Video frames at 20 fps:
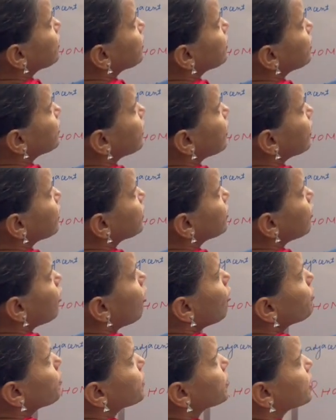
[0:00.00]
They are the
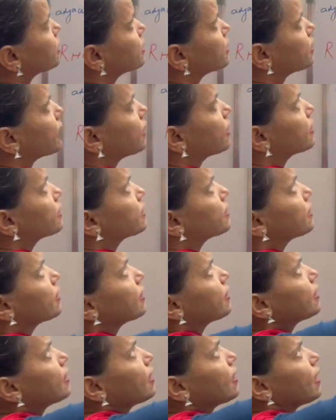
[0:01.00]
opposite sides.
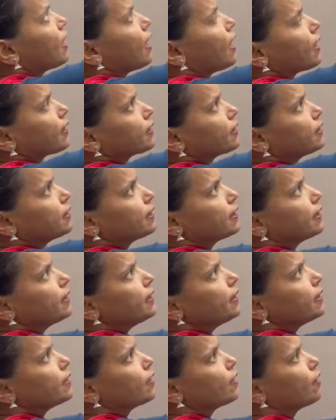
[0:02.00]
Angle
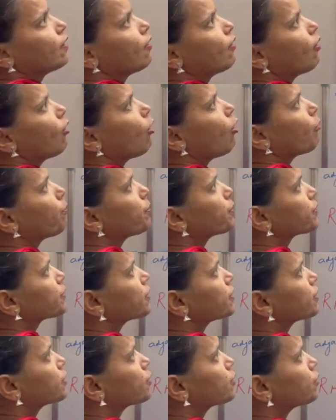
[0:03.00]
A
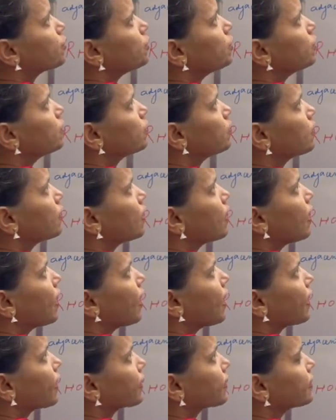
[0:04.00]
opposite to
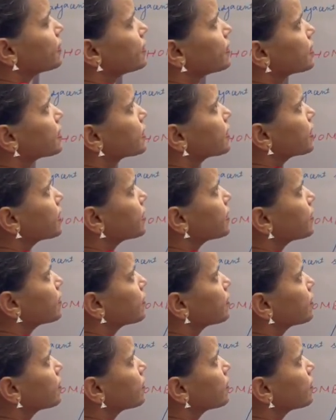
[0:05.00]
angle C.